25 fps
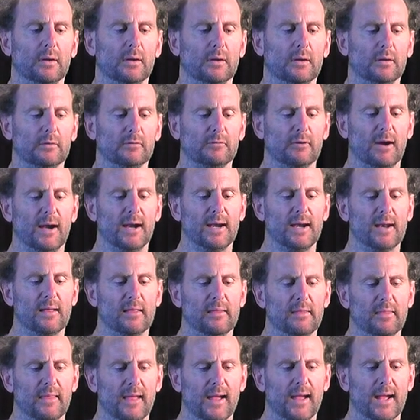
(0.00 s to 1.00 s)
greater
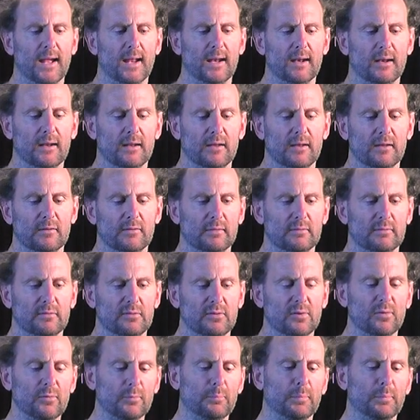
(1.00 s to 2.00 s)
than
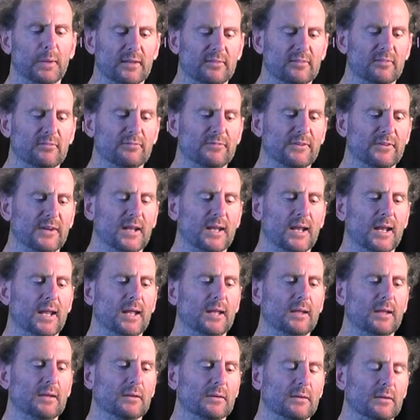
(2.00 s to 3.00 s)
2 plus
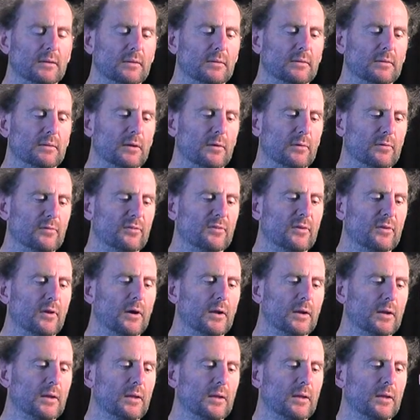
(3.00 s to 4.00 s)
infinity? No, it's
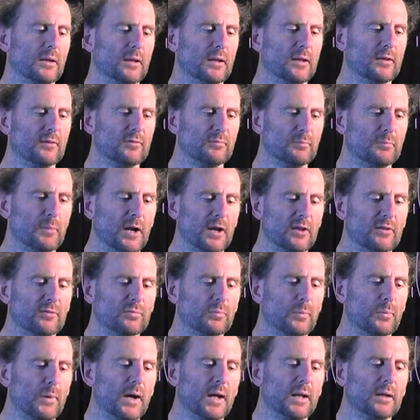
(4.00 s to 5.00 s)
not. Is minus
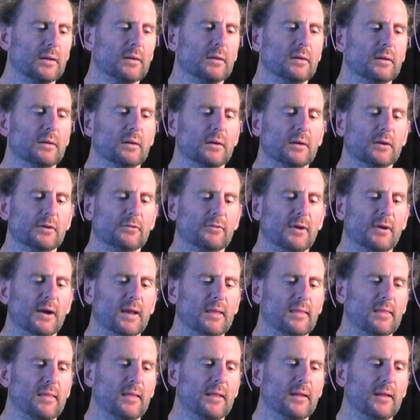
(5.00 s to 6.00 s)
1 greater
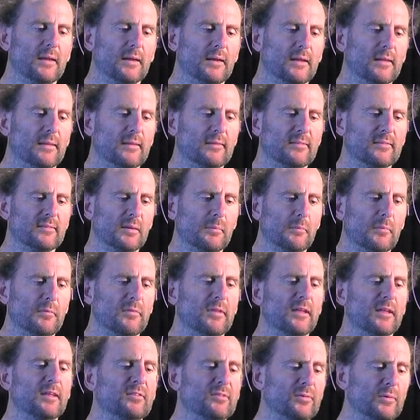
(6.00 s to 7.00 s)
than the sum of
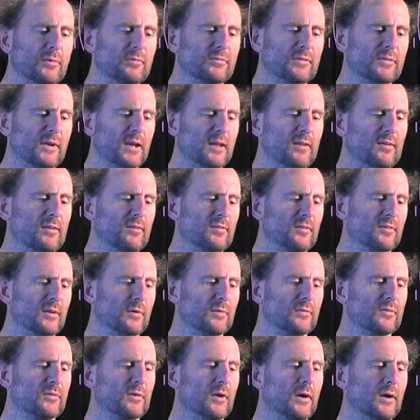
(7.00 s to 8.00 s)
these two infinities? No,
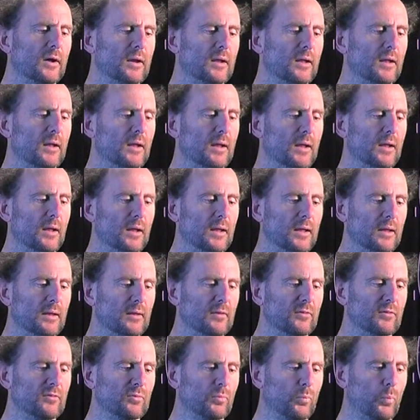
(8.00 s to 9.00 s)
it's not.
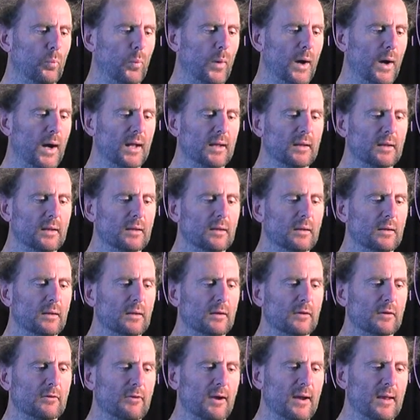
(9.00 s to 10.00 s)
Is 1
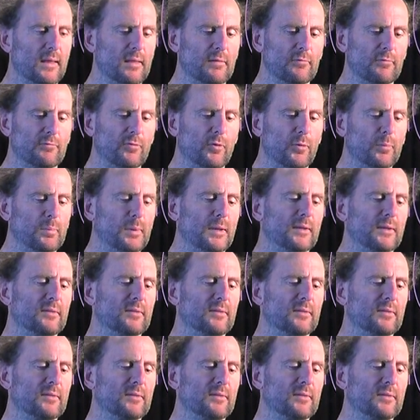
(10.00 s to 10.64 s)
greater than 4 plus